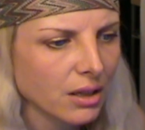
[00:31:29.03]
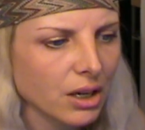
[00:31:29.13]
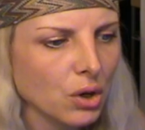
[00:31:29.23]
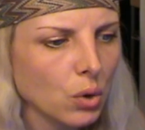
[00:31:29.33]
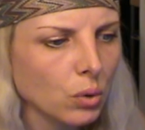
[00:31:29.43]

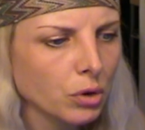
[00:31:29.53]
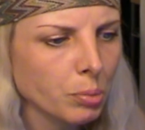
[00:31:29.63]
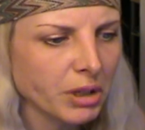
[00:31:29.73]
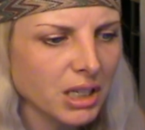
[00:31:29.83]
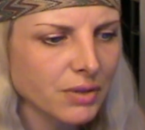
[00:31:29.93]
then all
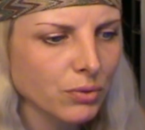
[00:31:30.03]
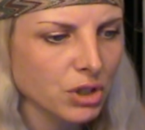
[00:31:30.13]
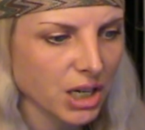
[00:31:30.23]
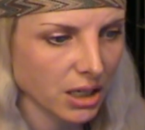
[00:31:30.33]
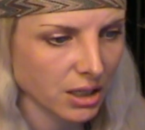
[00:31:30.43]
the
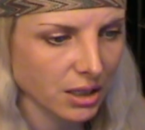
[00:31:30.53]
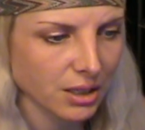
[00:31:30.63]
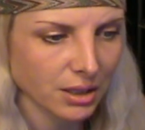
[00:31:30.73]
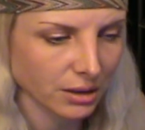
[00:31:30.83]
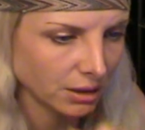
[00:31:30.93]
peaceful
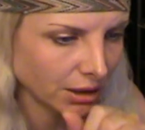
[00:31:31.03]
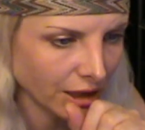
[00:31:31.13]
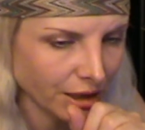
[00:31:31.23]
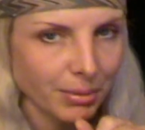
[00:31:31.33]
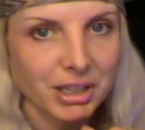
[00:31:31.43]
deities
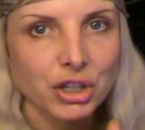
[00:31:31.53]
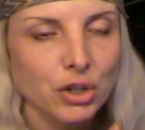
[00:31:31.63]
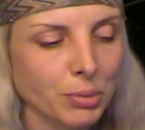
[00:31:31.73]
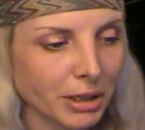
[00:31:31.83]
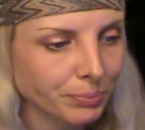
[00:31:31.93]

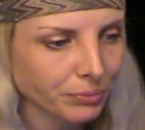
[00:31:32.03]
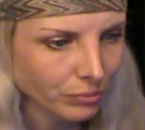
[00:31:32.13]
excuse me,